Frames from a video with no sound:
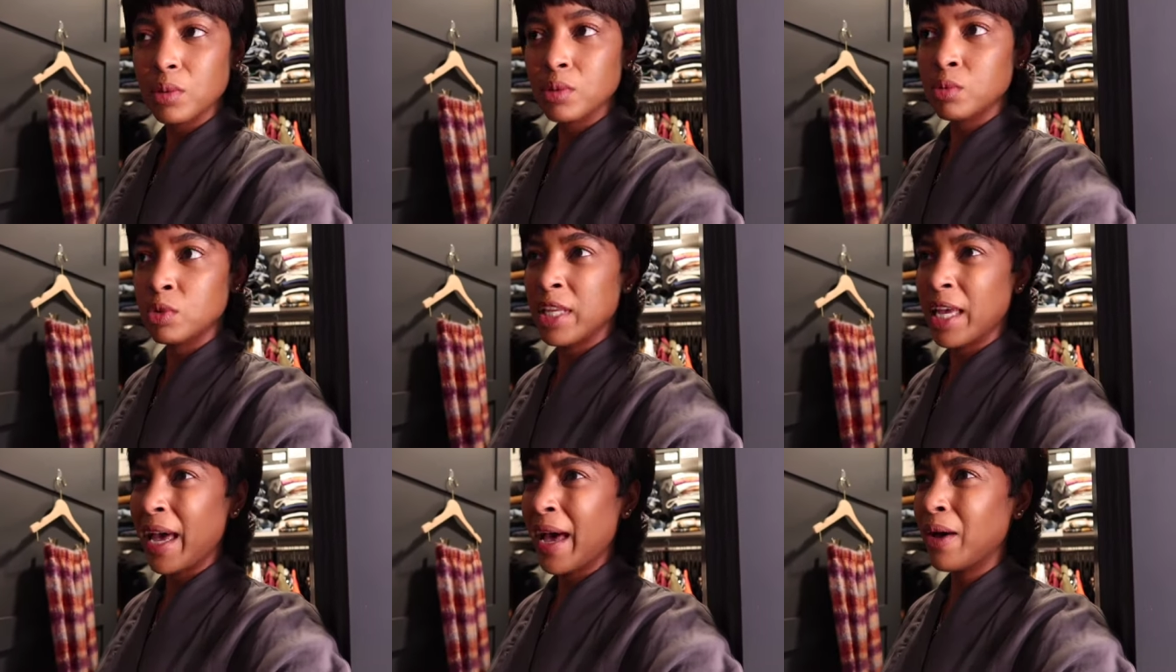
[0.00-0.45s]

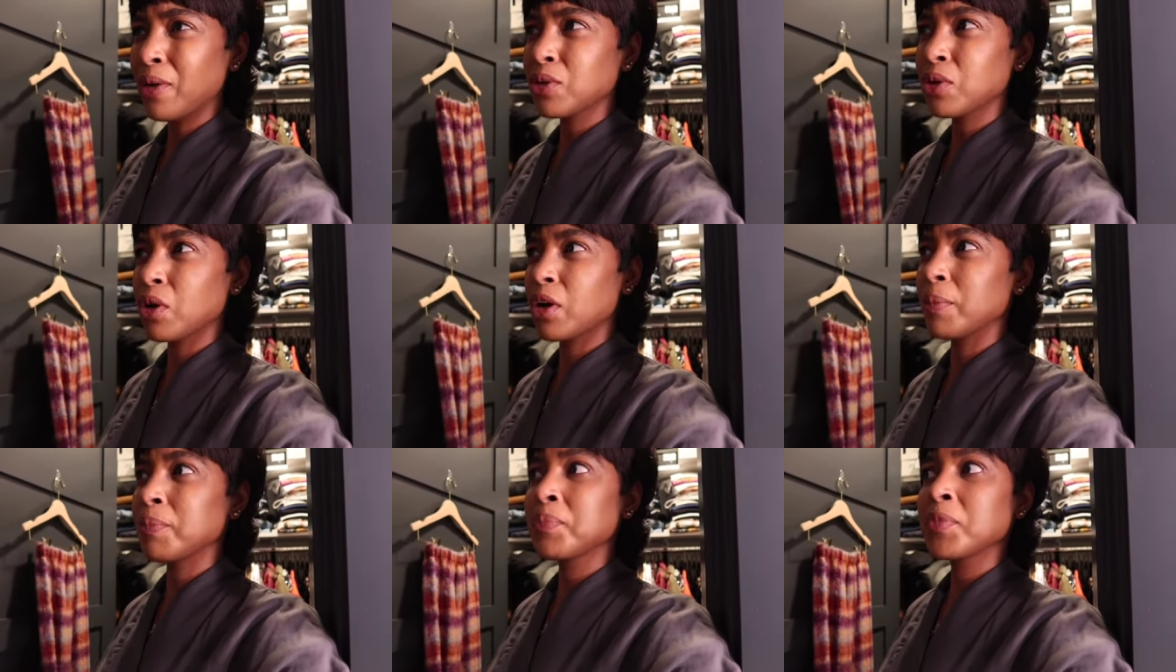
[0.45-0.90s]
down
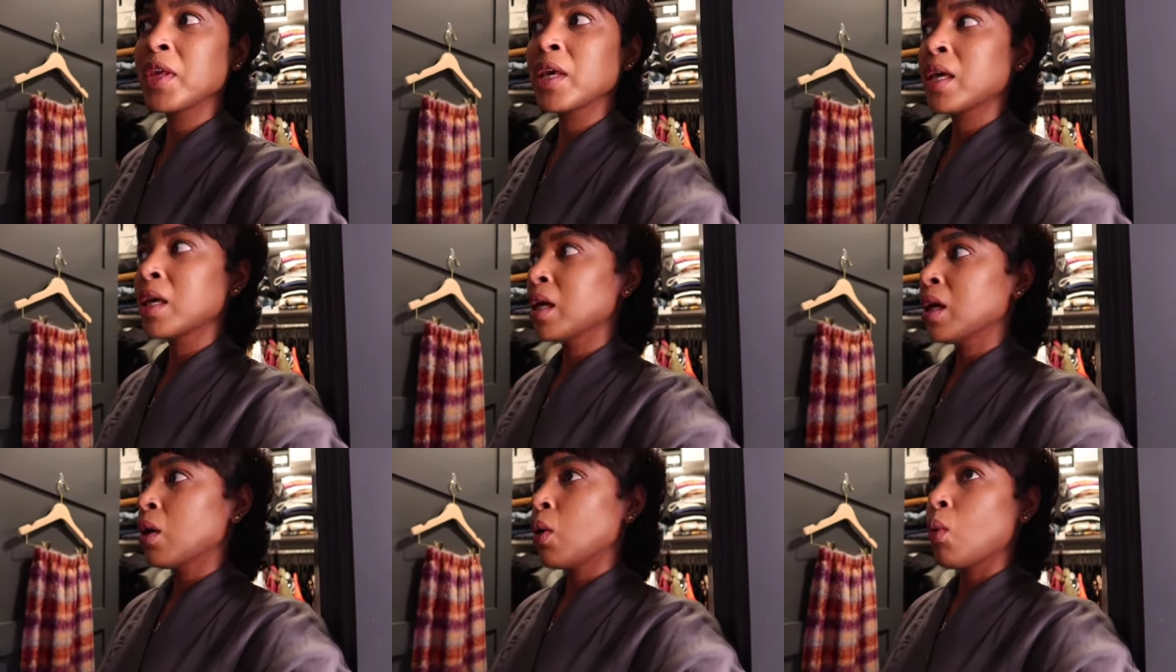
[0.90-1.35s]
on,
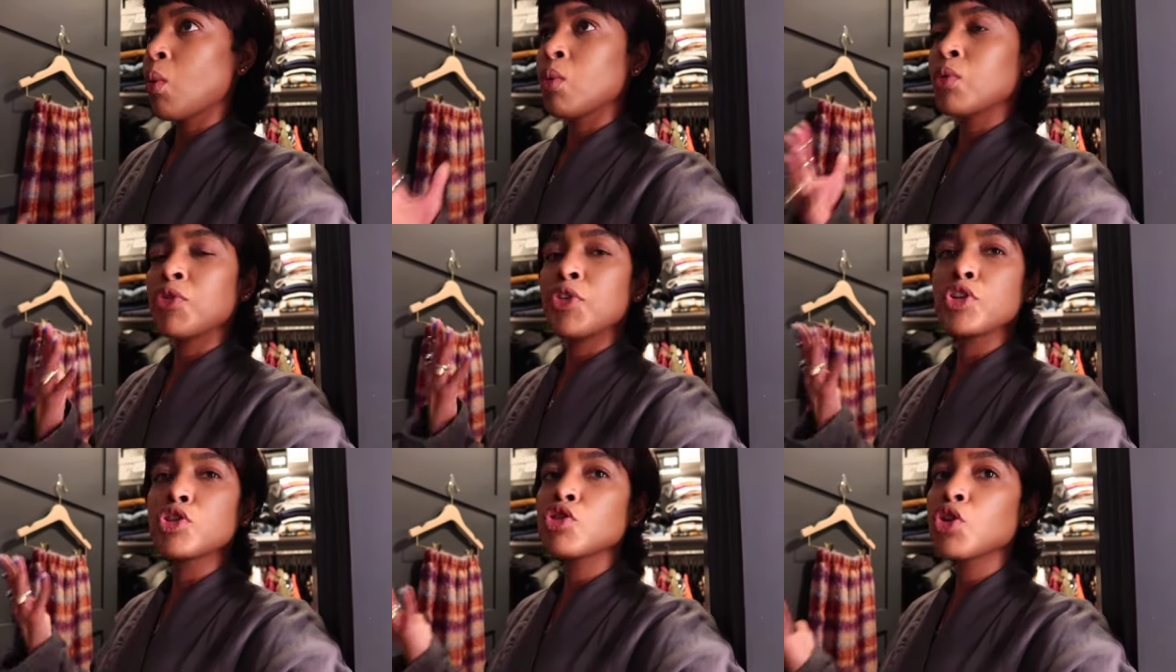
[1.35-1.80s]

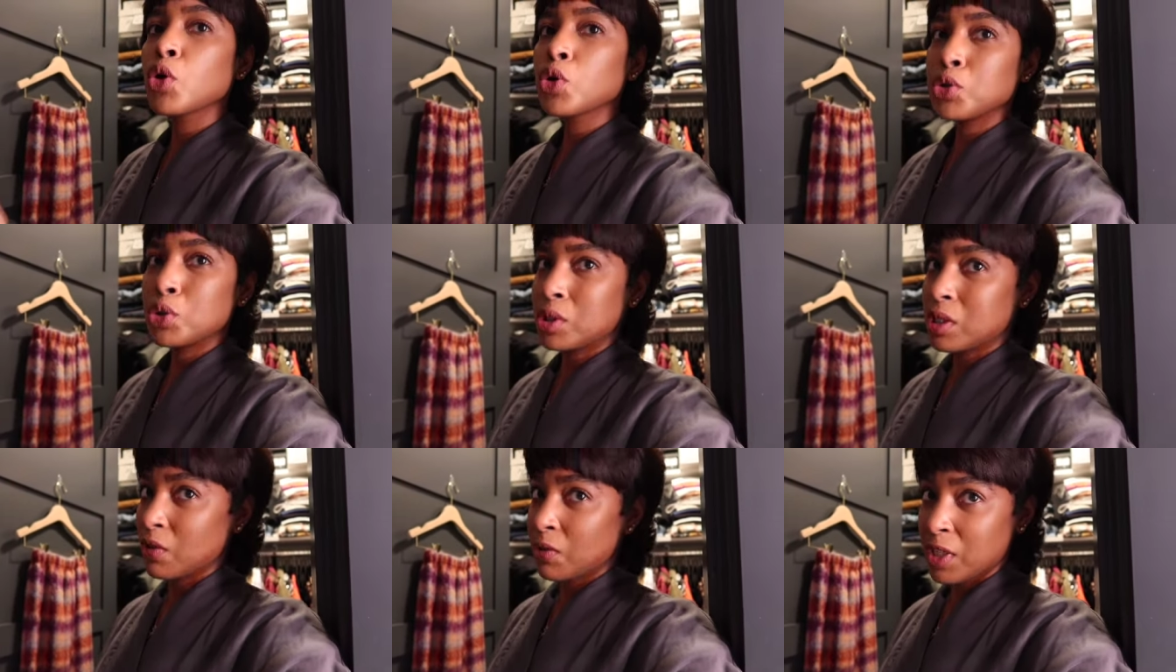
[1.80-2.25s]
there's no
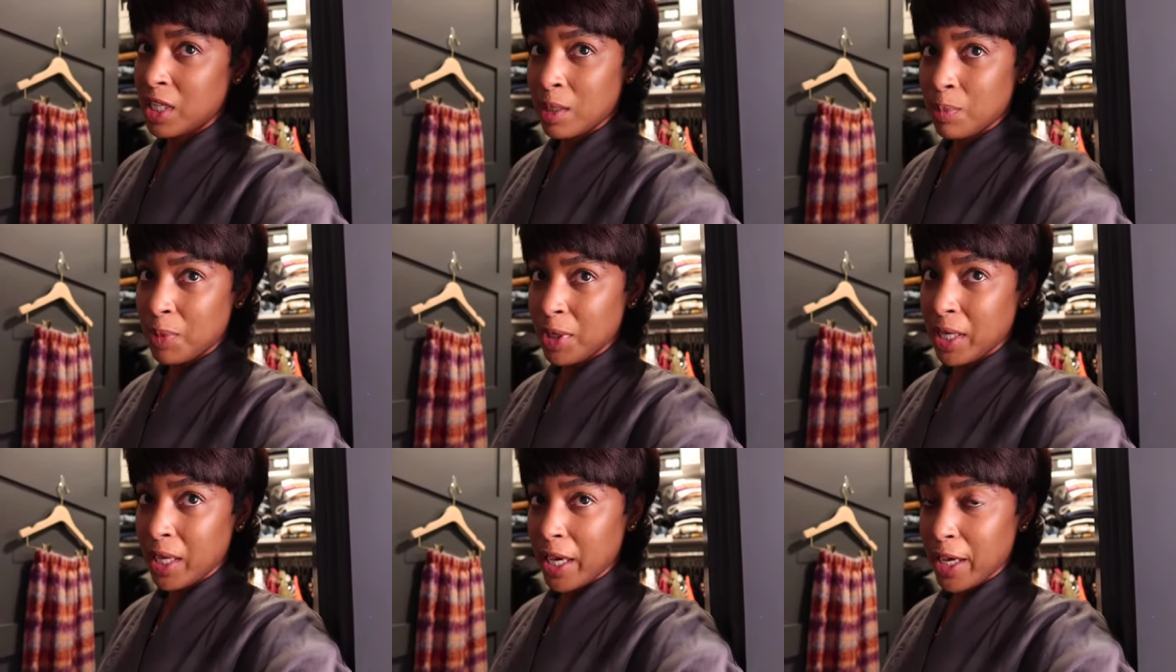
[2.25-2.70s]
use of
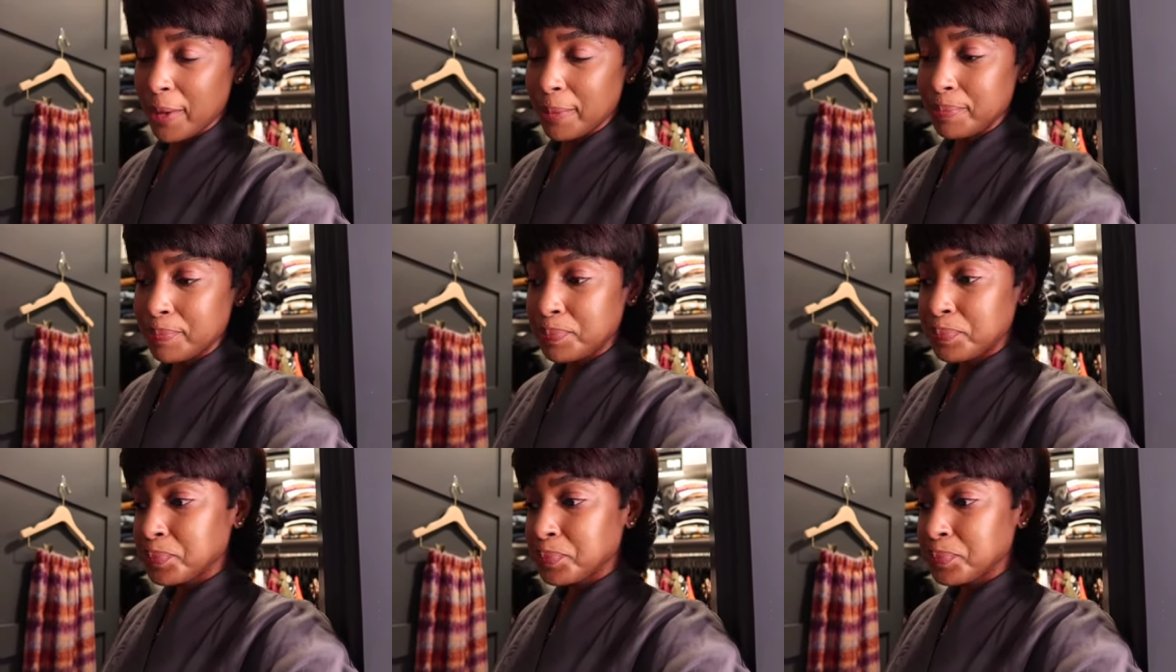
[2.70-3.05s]
keeping it.